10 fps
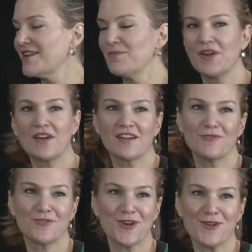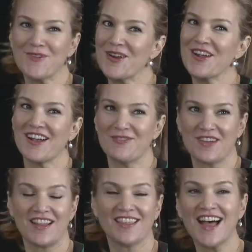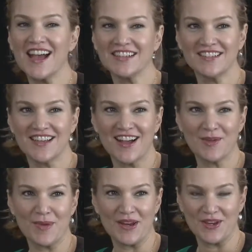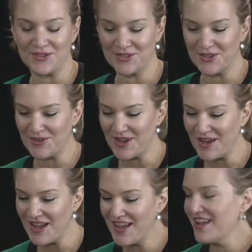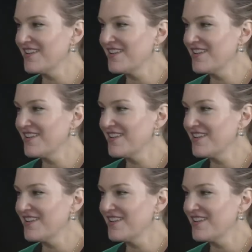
and America for America. We got a lot to talk about here, so